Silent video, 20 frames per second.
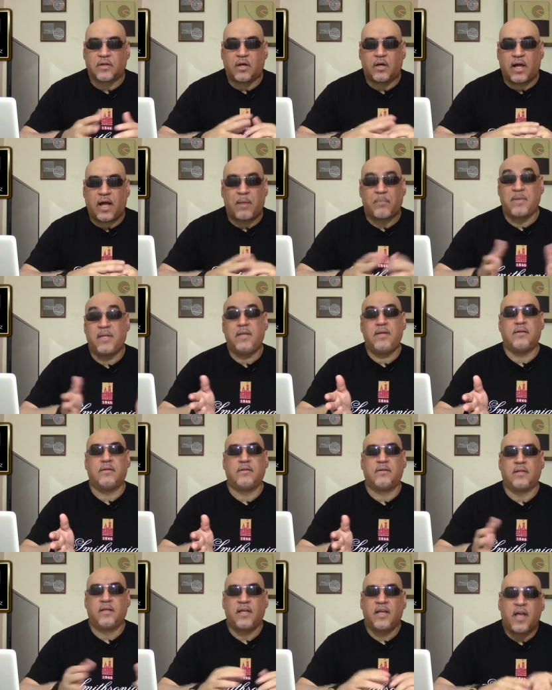I'm in.
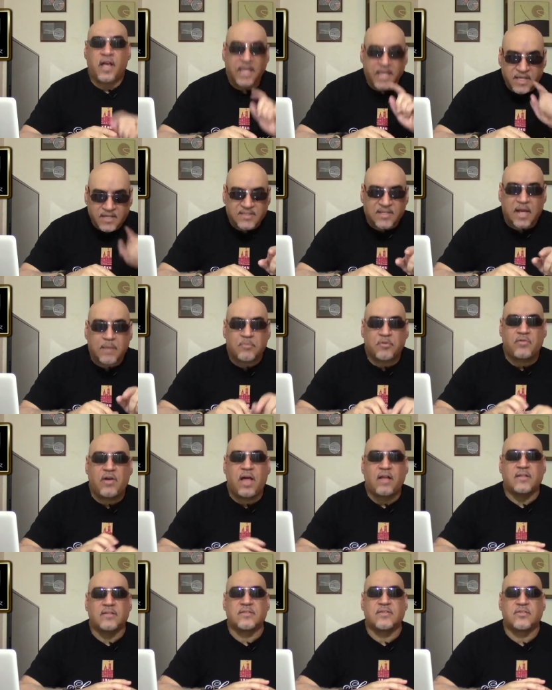Isai
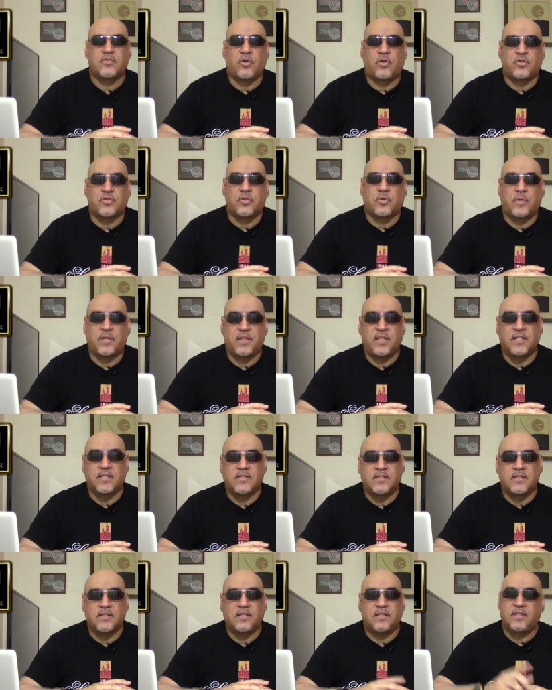Morales is also in
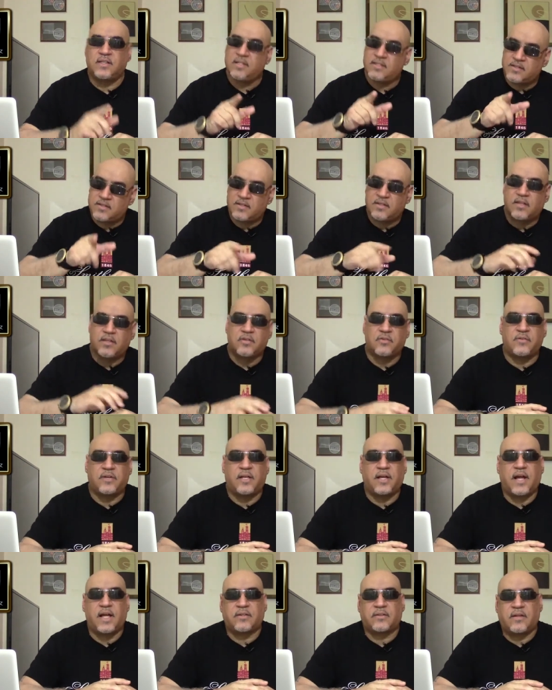this, and he's another
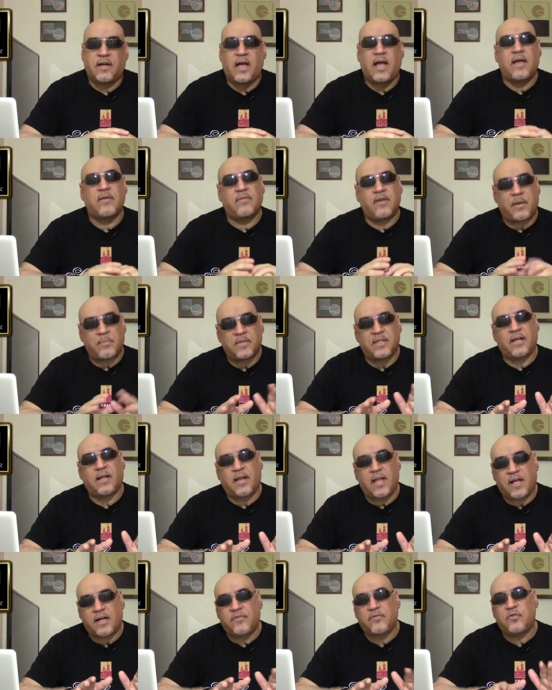great actor. I mean, a
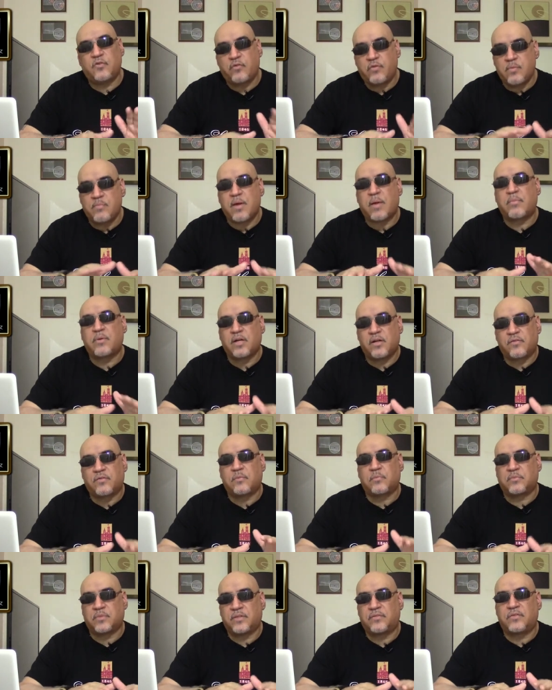lot of you remember him
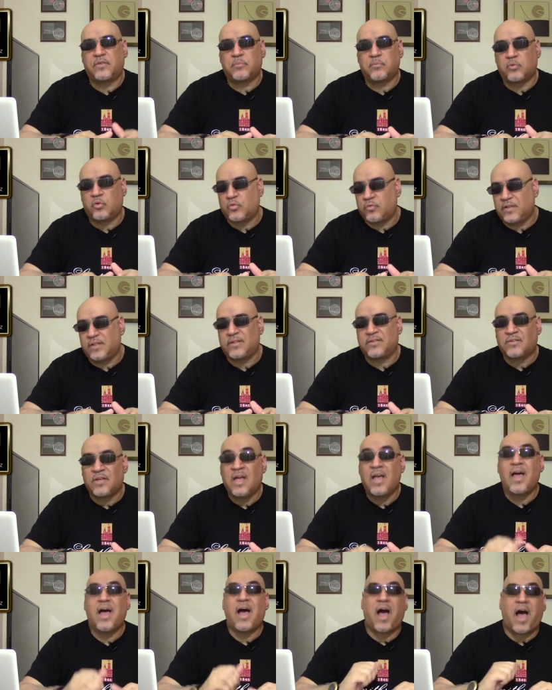from different movies.
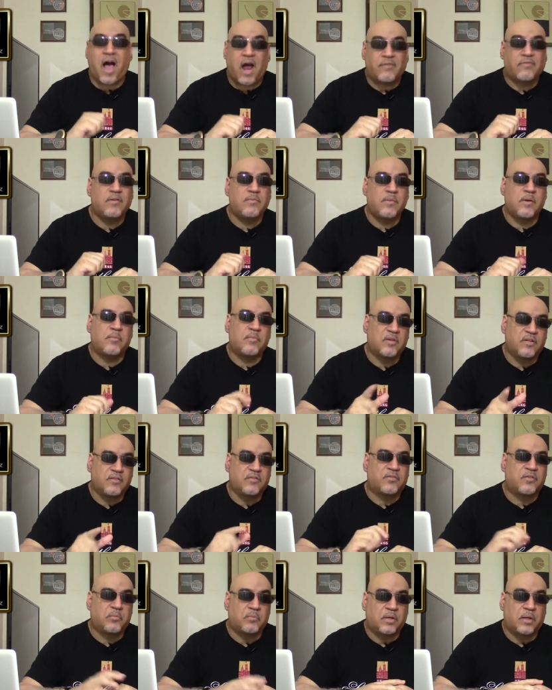I remember him
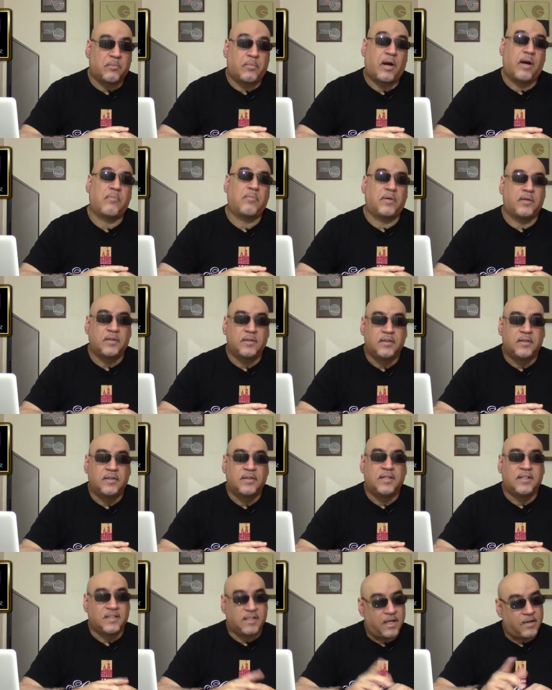from La Bamba.
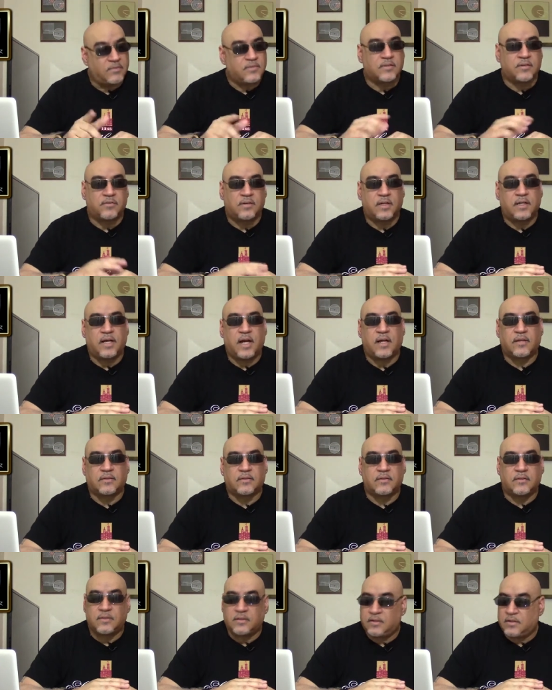That was a great
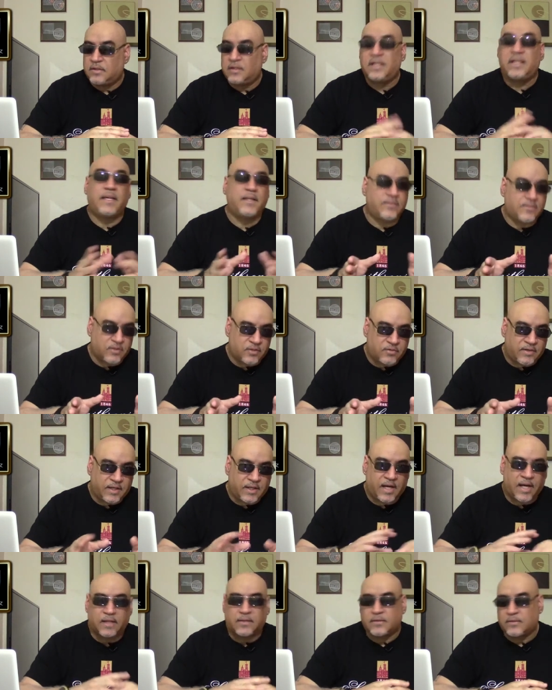actor. Is a great
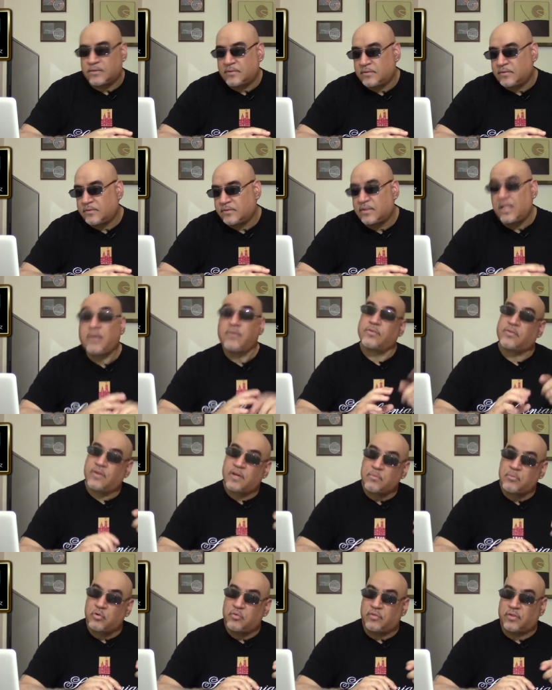actor. That was a
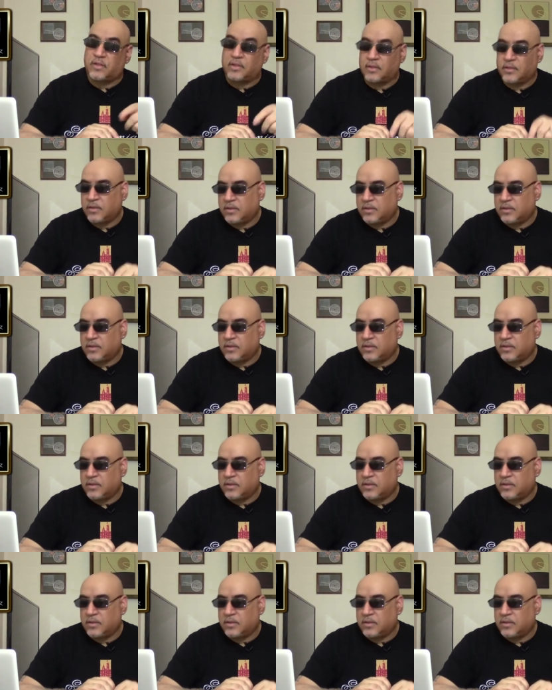great movie.